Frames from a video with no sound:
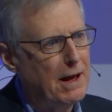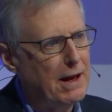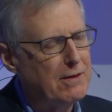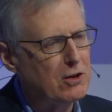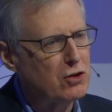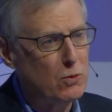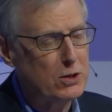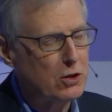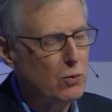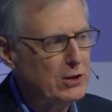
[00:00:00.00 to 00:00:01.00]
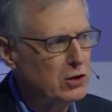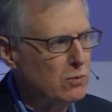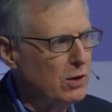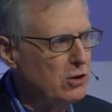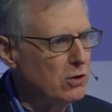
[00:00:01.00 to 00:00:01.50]
there's always a question
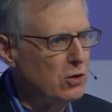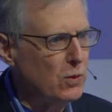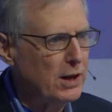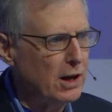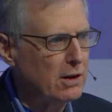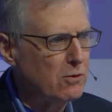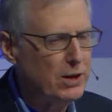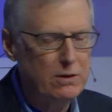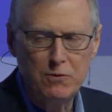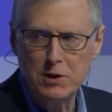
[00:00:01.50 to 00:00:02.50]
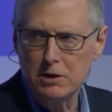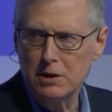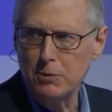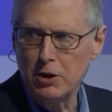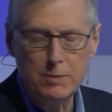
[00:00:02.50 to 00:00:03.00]
when you're doing a greenfield
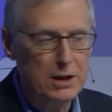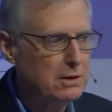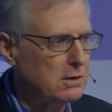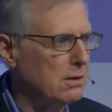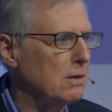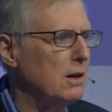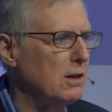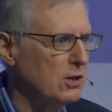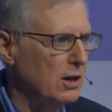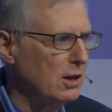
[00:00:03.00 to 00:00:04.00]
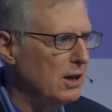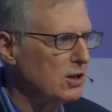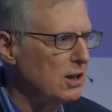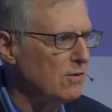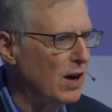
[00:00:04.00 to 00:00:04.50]
deployment, is
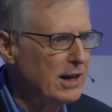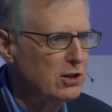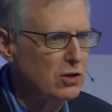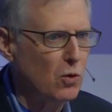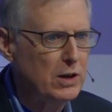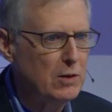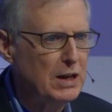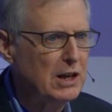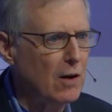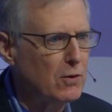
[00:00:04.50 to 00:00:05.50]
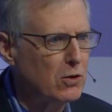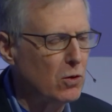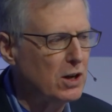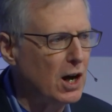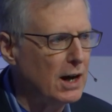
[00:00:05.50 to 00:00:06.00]
a device going to be covered or
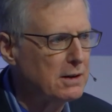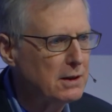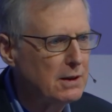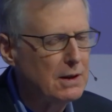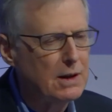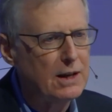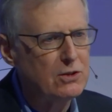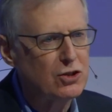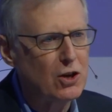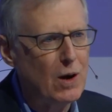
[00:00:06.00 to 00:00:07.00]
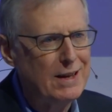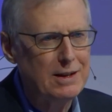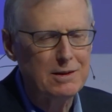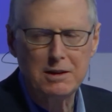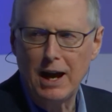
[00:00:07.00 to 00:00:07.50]
not? And so I
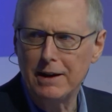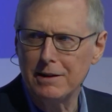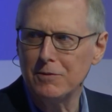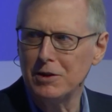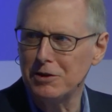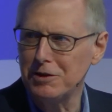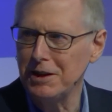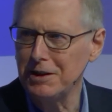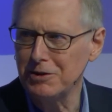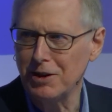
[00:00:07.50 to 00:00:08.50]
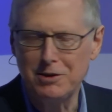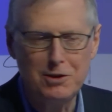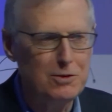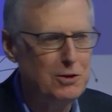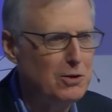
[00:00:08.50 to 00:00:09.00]
think the title of this thing is like,
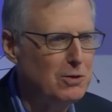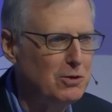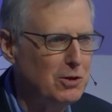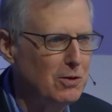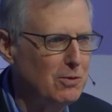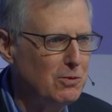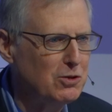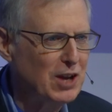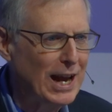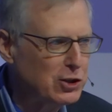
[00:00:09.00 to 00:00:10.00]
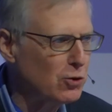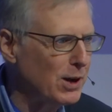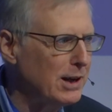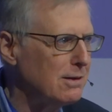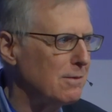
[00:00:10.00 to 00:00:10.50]
do you
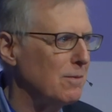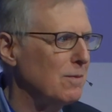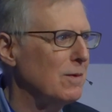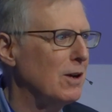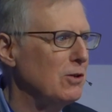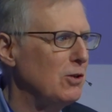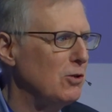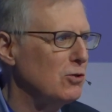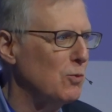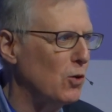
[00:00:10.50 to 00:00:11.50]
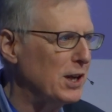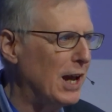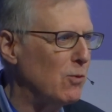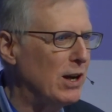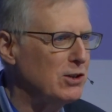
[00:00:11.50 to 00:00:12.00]
saturate, do you use more
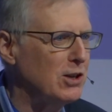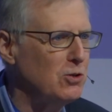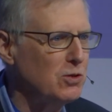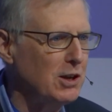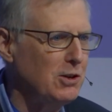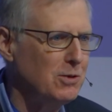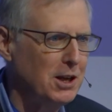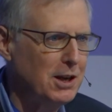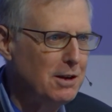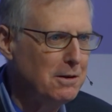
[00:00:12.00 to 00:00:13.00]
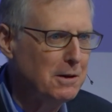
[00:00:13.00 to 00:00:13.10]
gateways than you think you need,